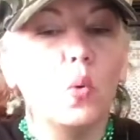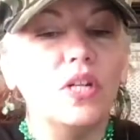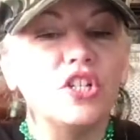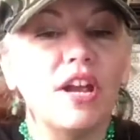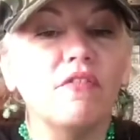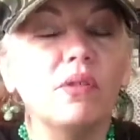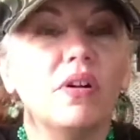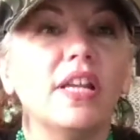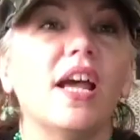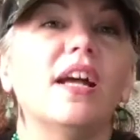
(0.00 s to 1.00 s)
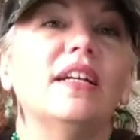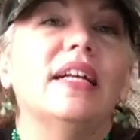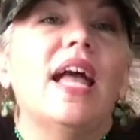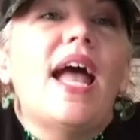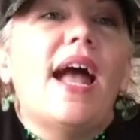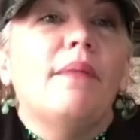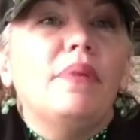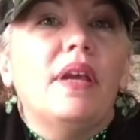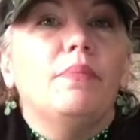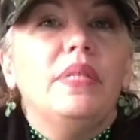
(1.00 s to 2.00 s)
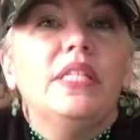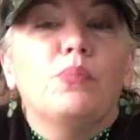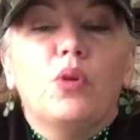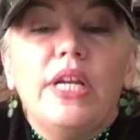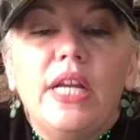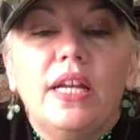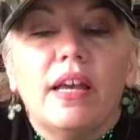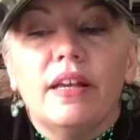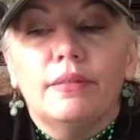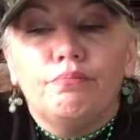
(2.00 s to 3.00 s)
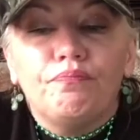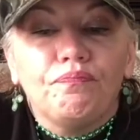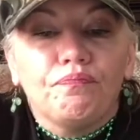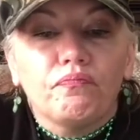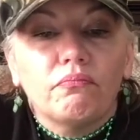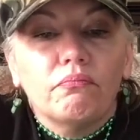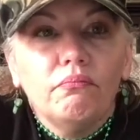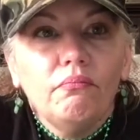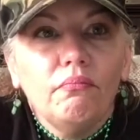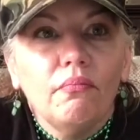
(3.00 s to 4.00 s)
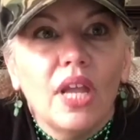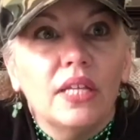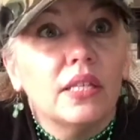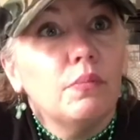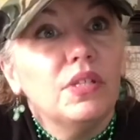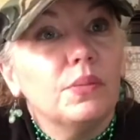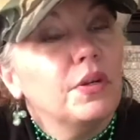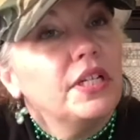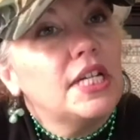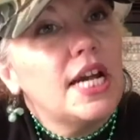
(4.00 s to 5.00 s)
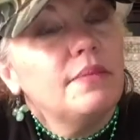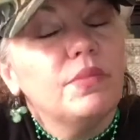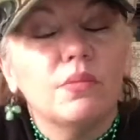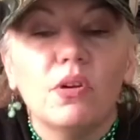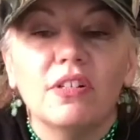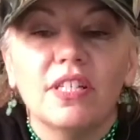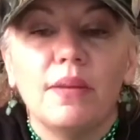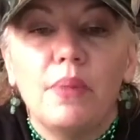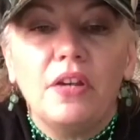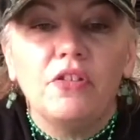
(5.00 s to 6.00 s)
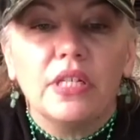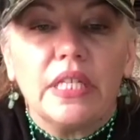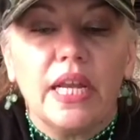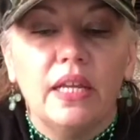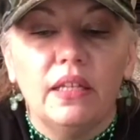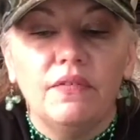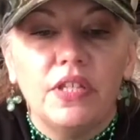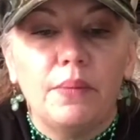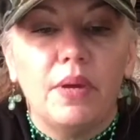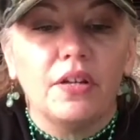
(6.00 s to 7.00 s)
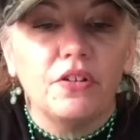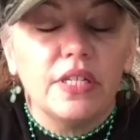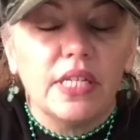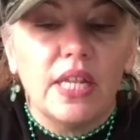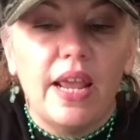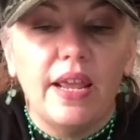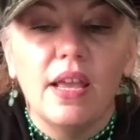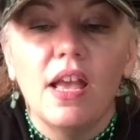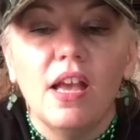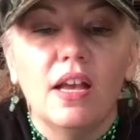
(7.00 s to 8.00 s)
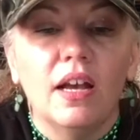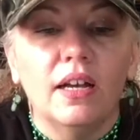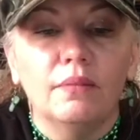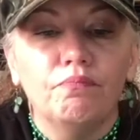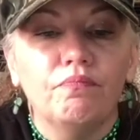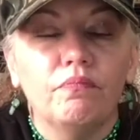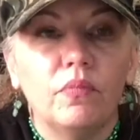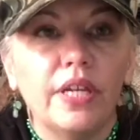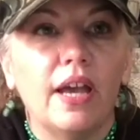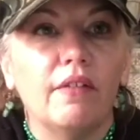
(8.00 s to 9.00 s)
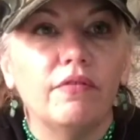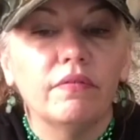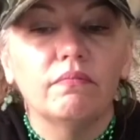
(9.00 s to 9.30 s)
wish everyone a happy, happy spring. Um, it's almost springtime. Tomorrow's St. Patrick's Day. I love St. Patrick's Day. Um, we have